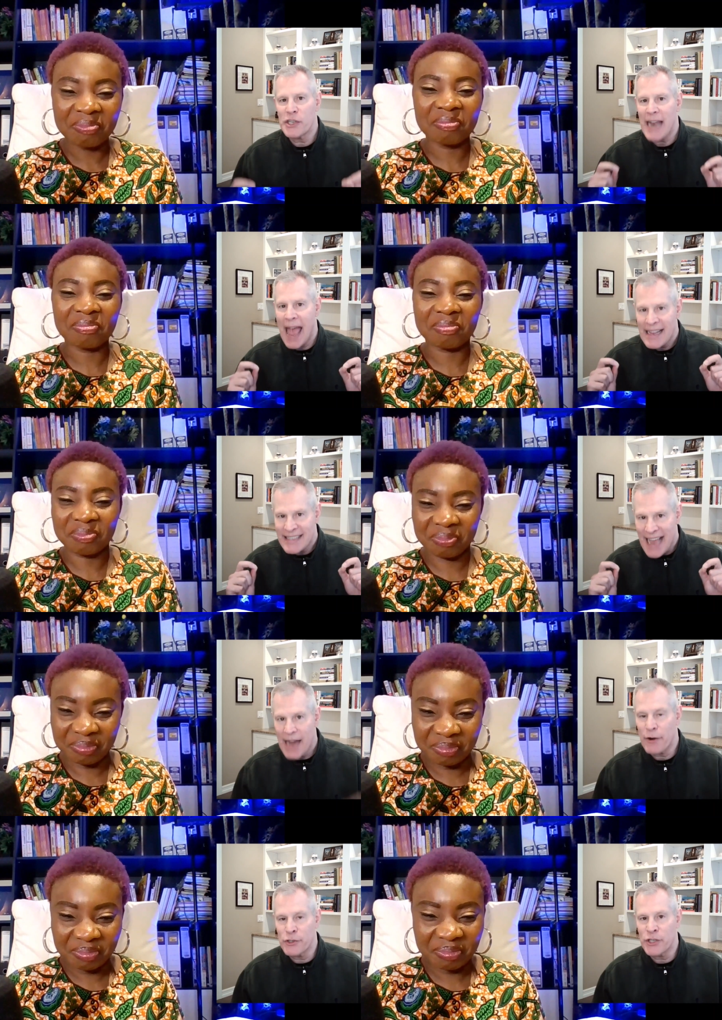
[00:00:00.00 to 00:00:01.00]
Speaker 1: it as
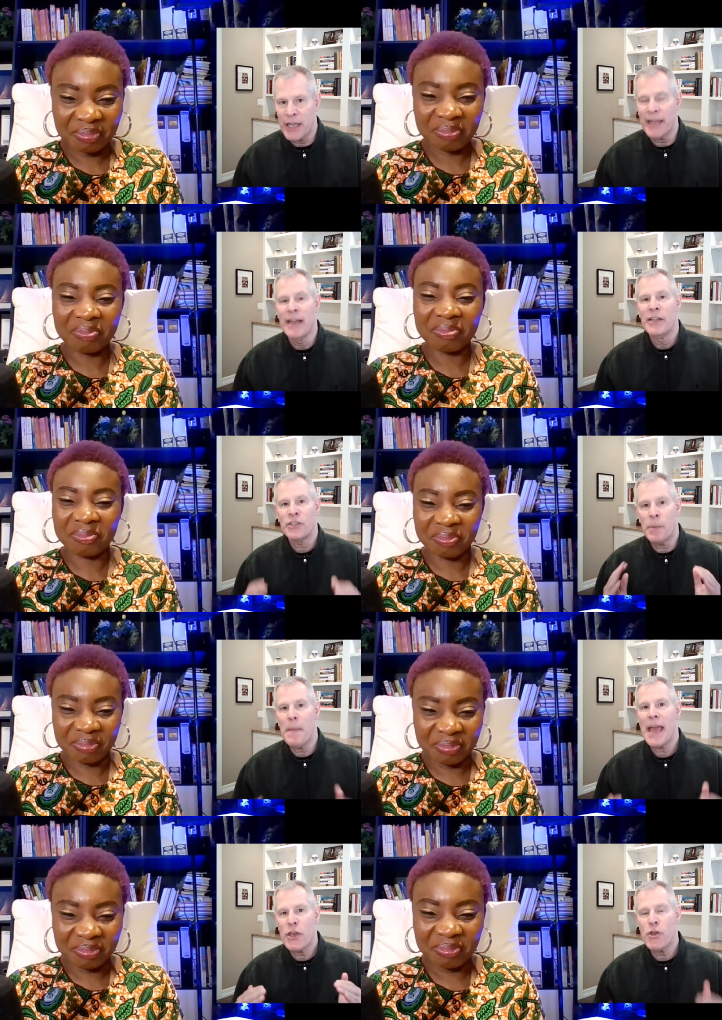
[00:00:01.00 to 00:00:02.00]
energy to
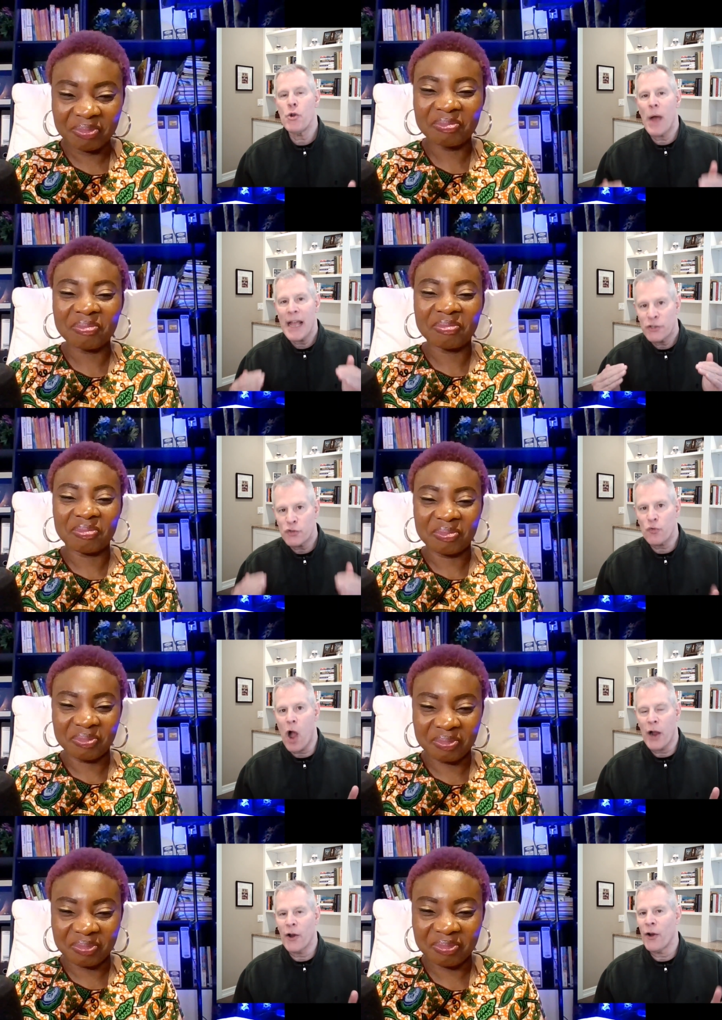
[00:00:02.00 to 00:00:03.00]
make you a
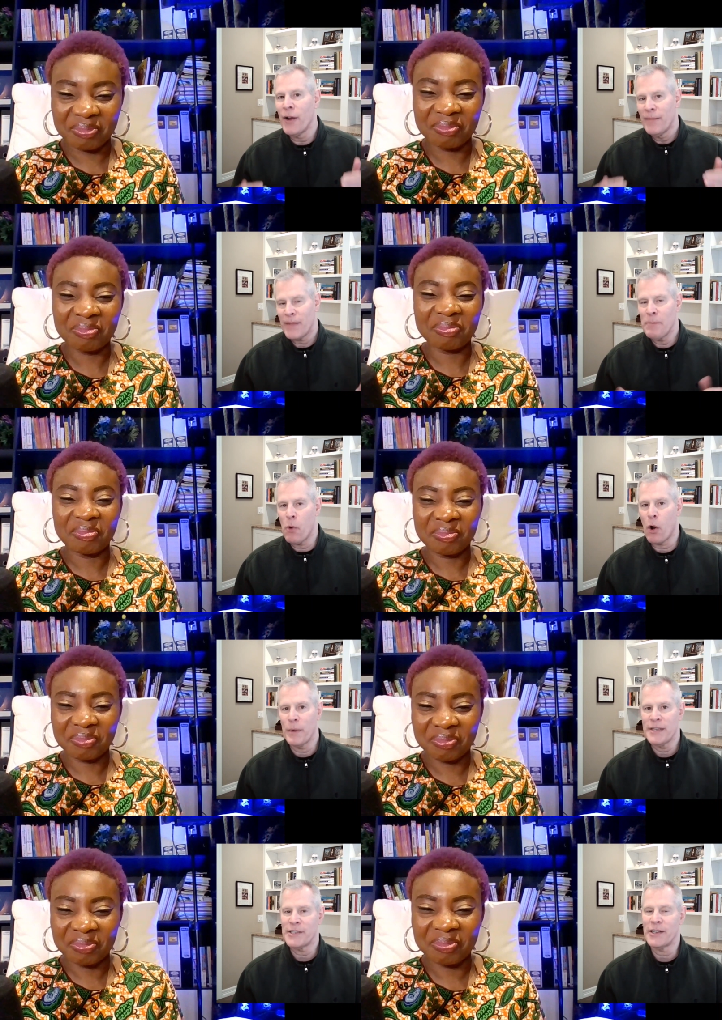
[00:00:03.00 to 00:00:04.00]
stronger and
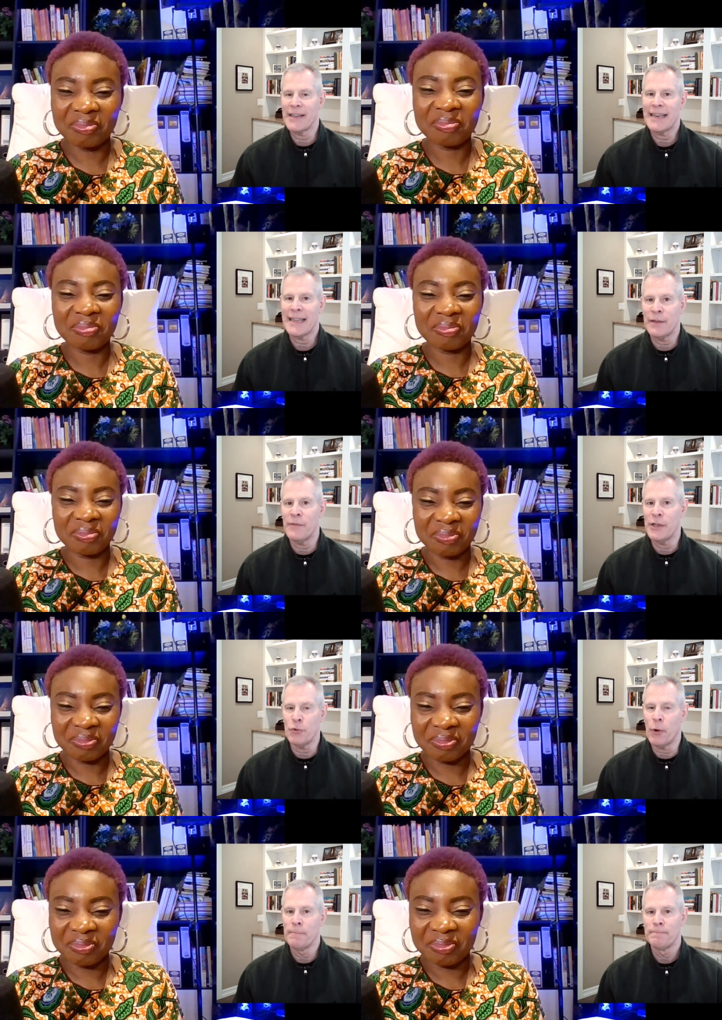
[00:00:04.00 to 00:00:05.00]
more resilient
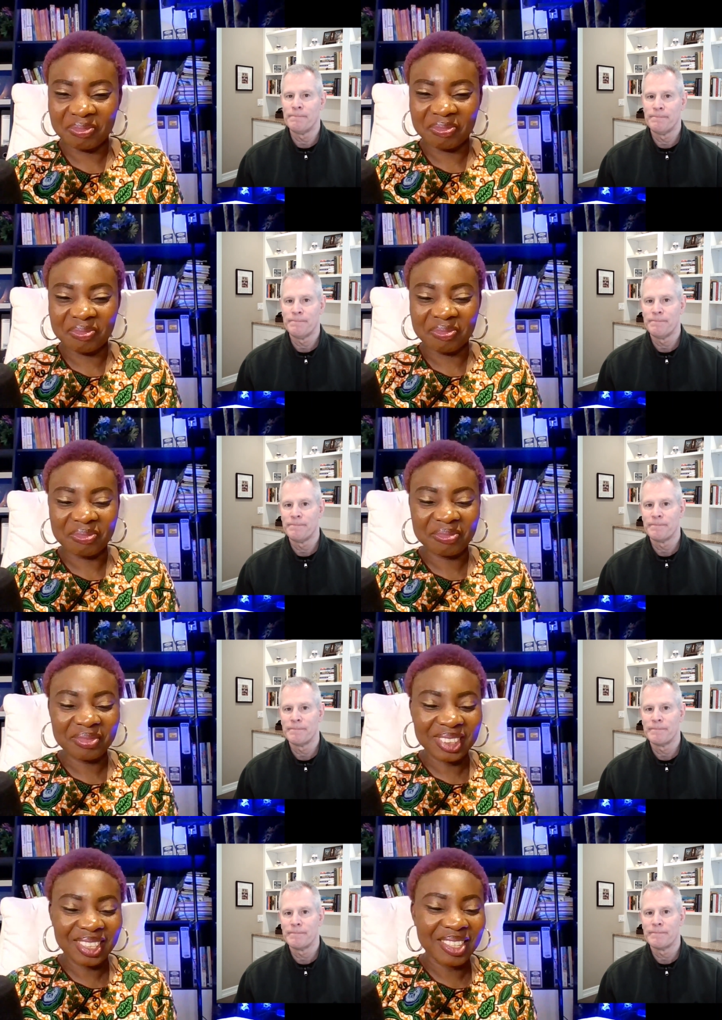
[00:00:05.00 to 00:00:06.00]
individual.
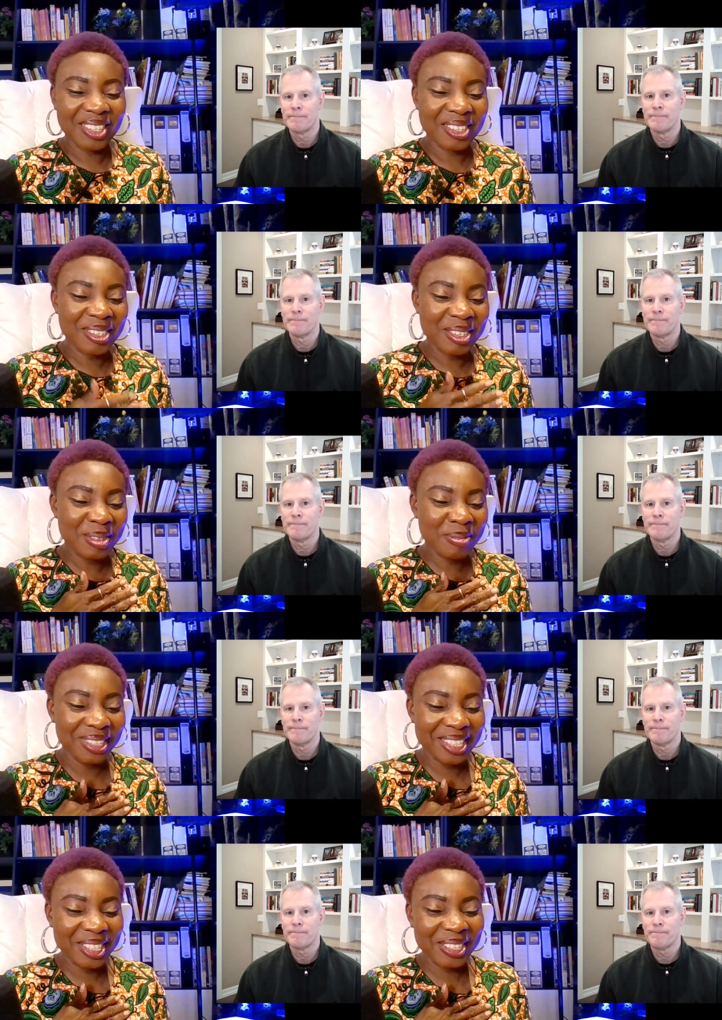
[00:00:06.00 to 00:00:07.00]
Speaker 2: Oh,
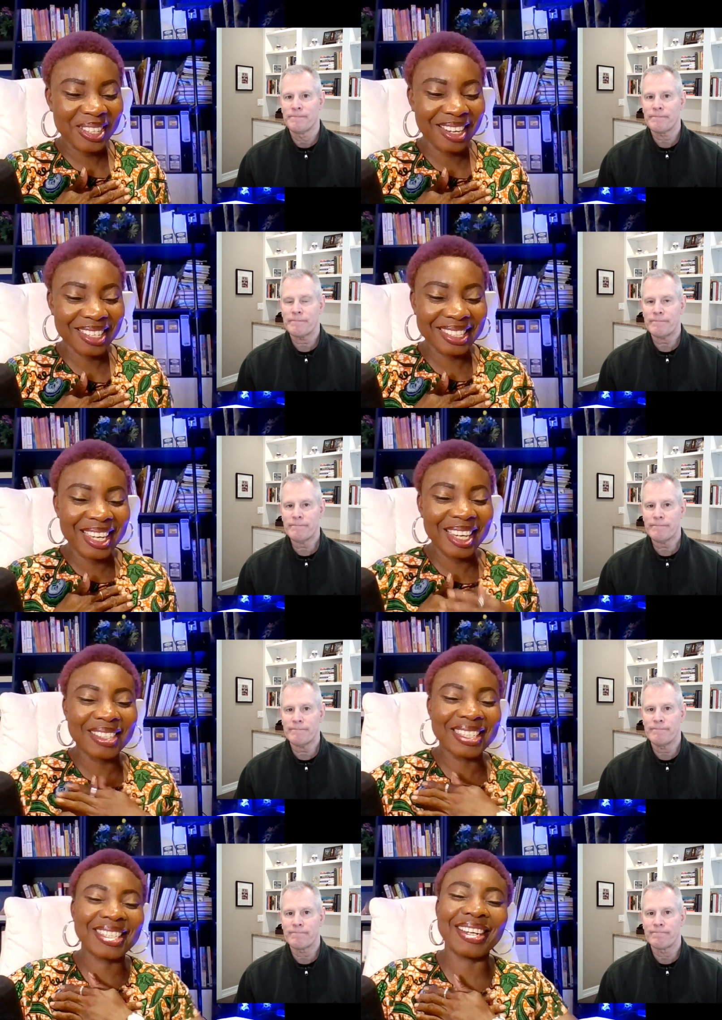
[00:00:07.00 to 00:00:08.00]
bless your heart,
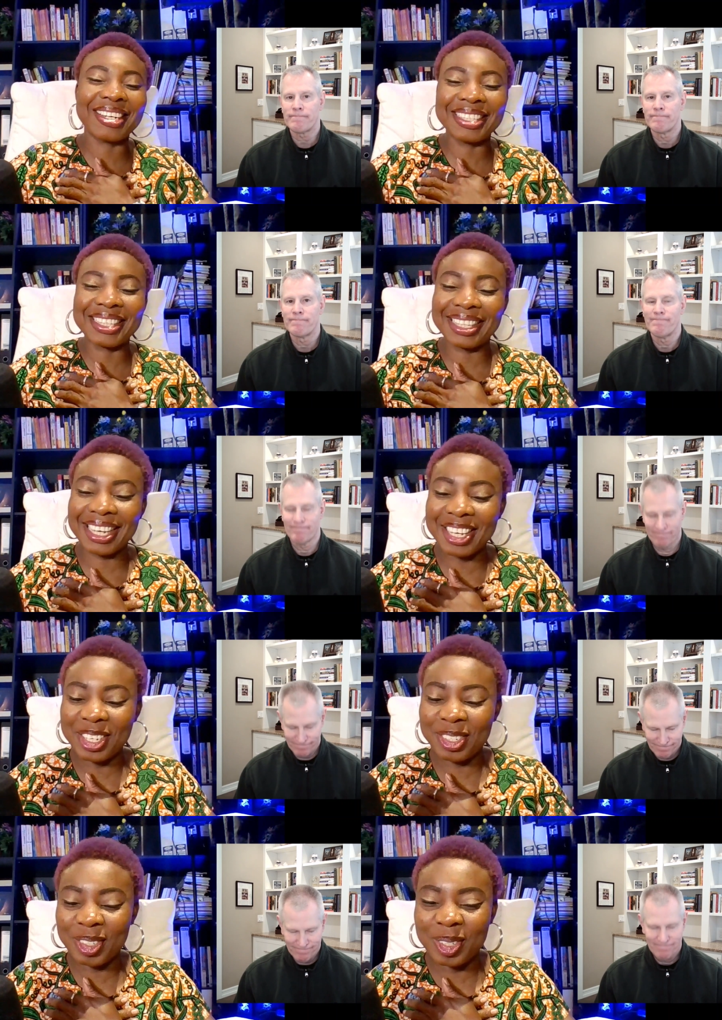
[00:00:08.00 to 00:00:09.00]
Terry Tucker.
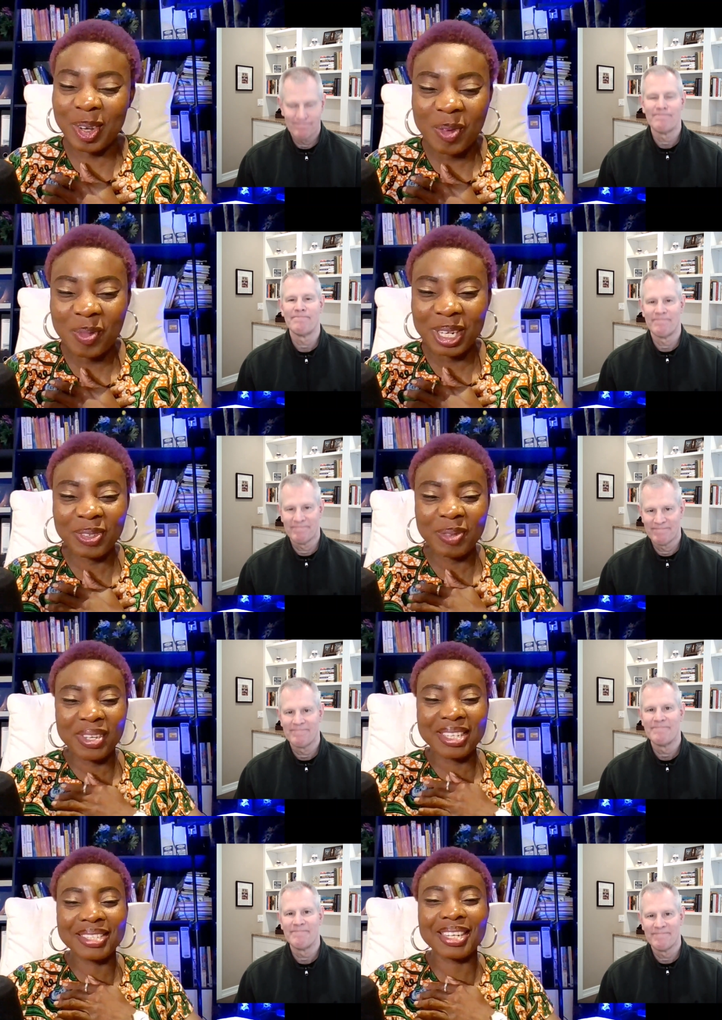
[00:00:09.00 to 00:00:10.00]
Thank you so much for
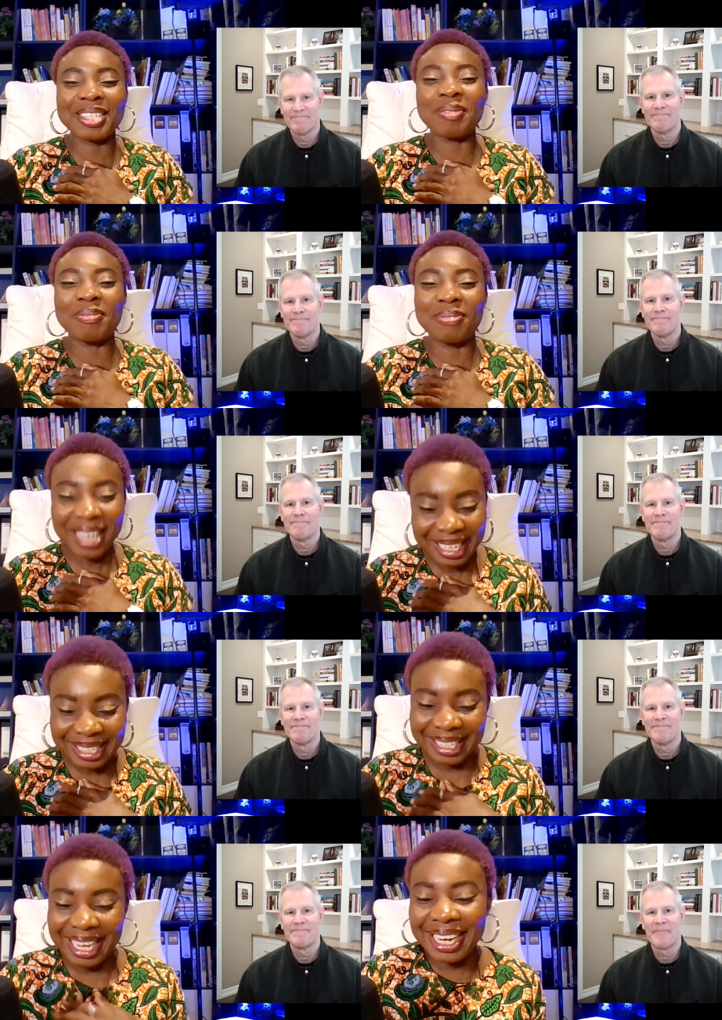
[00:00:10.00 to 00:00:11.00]
being such a
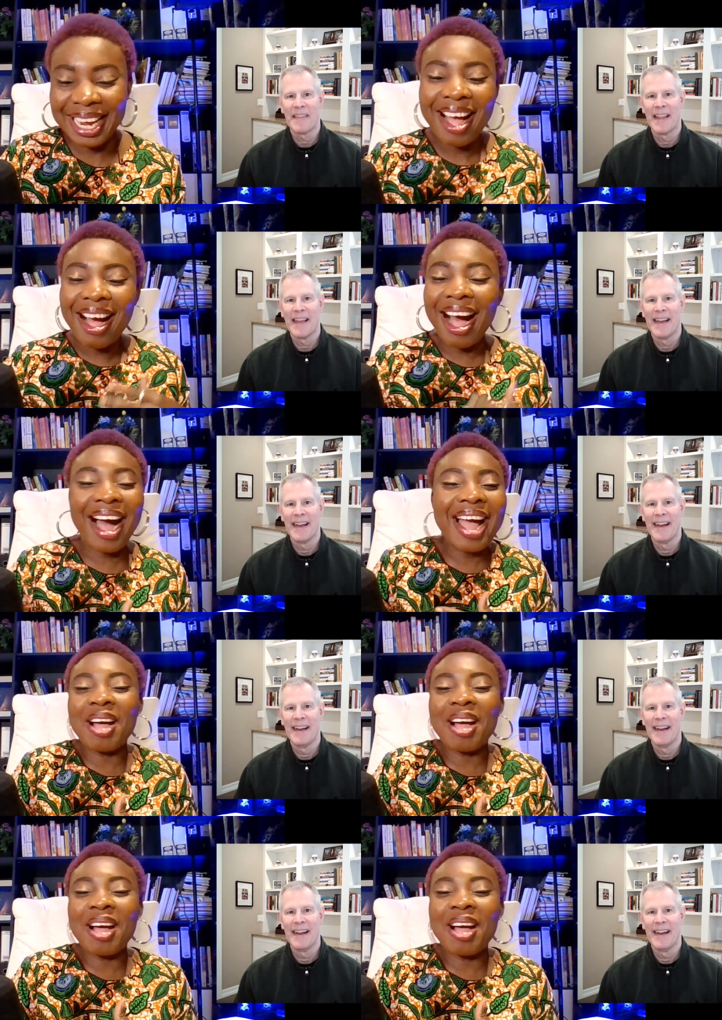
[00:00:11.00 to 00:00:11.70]
blessing. I